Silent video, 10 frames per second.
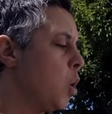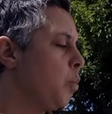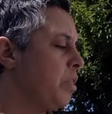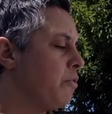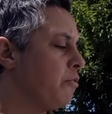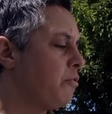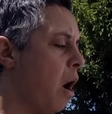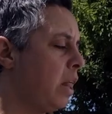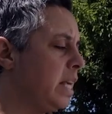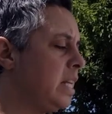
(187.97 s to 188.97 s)
with
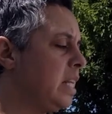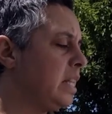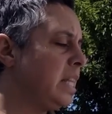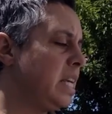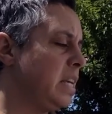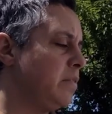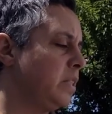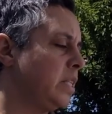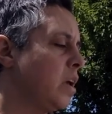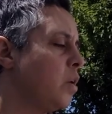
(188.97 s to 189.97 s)
fallen
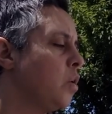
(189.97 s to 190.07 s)
leaves,